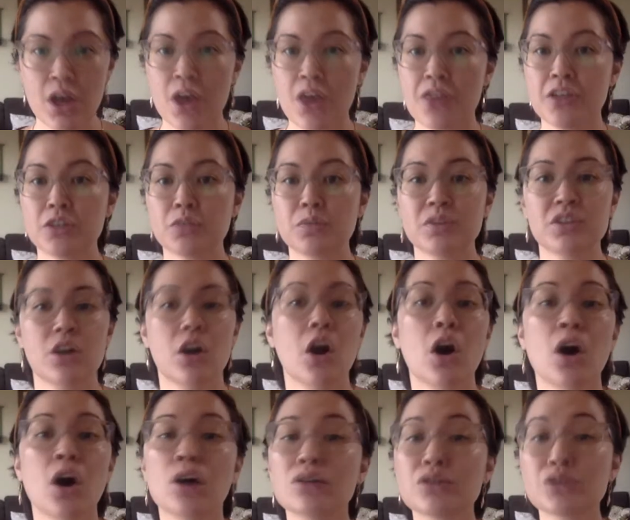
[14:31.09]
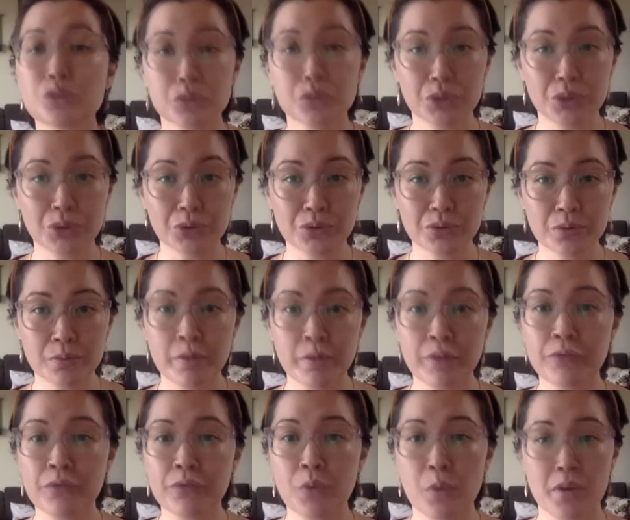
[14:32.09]
This was all true
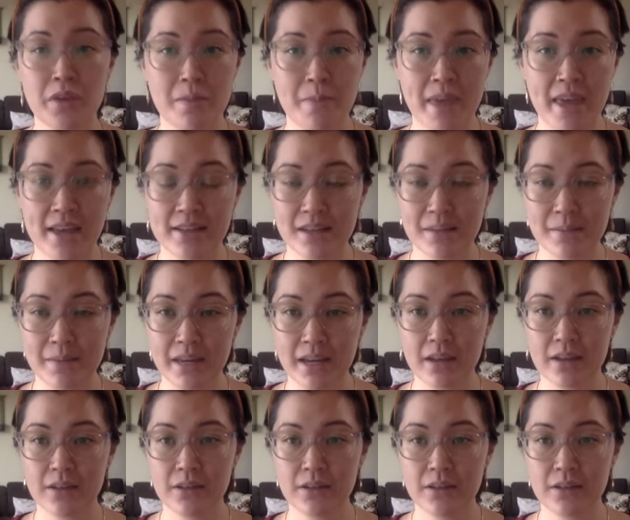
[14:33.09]
before the pandemic,